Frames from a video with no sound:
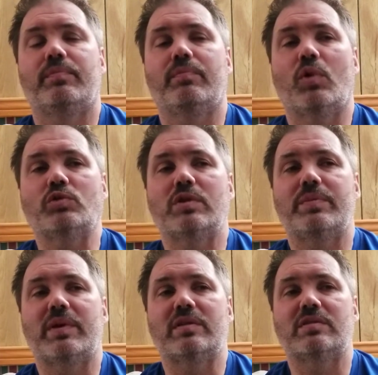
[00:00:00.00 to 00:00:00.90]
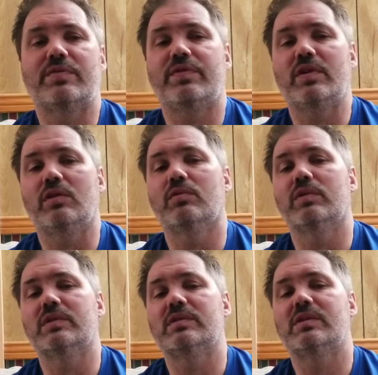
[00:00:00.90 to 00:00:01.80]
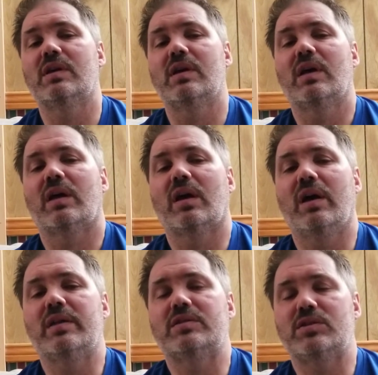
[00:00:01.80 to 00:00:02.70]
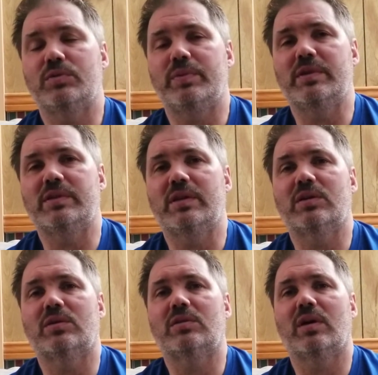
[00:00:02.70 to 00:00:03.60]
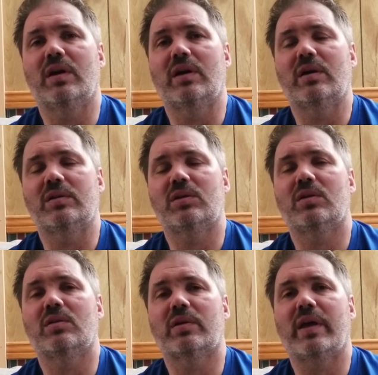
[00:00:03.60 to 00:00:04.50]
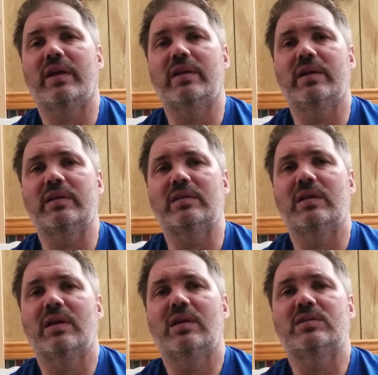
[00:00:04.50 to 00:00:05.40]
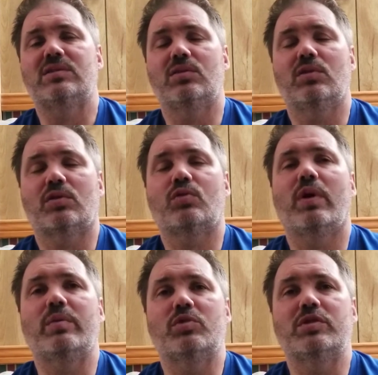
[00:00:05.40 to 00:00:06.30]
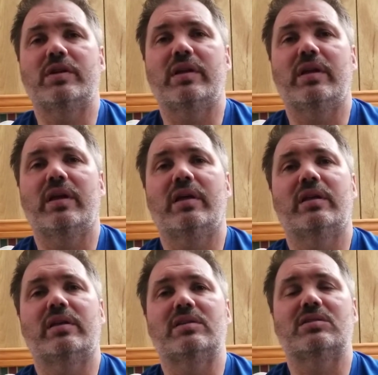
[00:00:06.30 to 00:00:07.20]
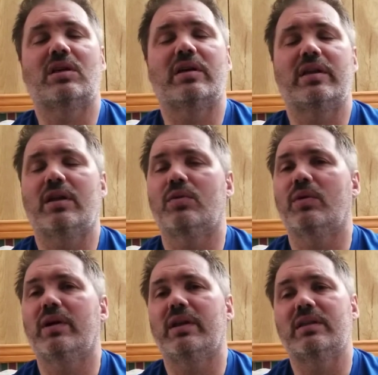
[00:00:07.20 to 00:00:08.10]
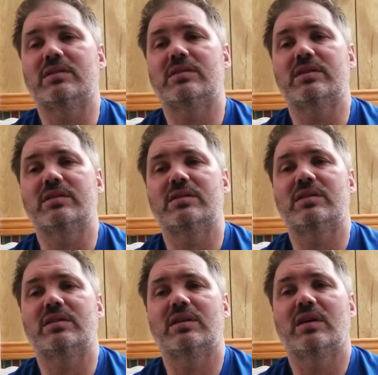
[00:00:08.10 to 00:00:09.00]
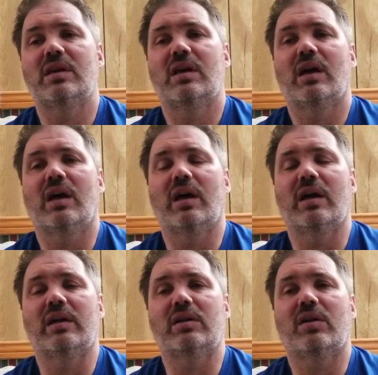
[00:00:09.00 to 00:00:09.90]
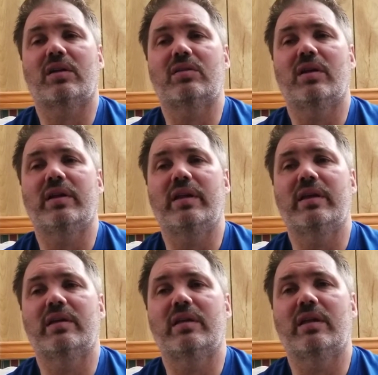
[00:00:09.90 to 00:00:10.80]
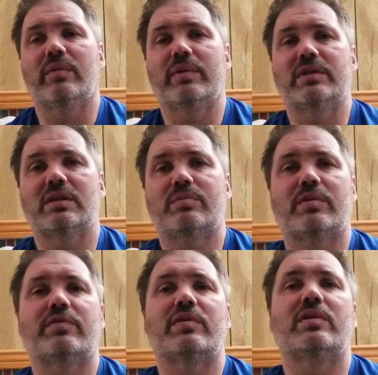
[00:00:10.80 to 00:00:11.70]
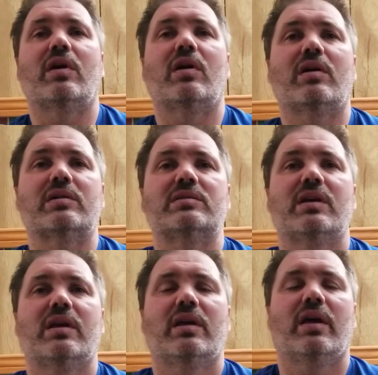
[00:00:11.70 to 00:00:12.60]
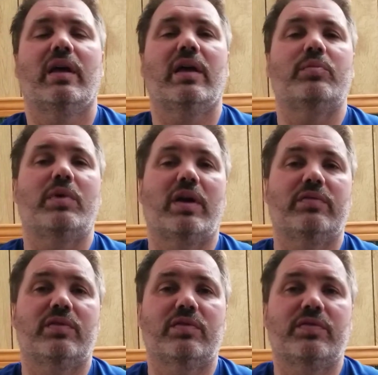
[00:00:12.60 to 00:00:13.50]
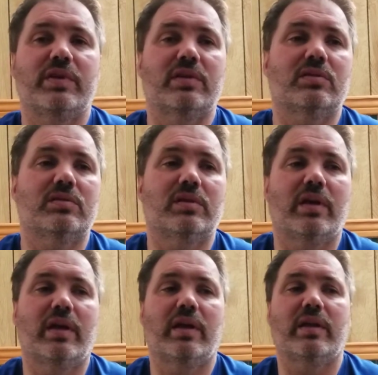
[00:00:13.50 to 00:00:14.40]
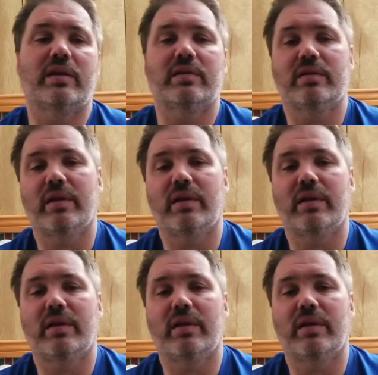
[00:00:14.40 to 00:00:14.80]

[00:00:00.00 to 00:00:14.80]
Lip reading: mostly because the field was kind of soupy still. Took a look at it and it still looked quite mushy, and I just thought, you know what, it's just not a good idea. It'll be slippery for the dogs and bad for the field, and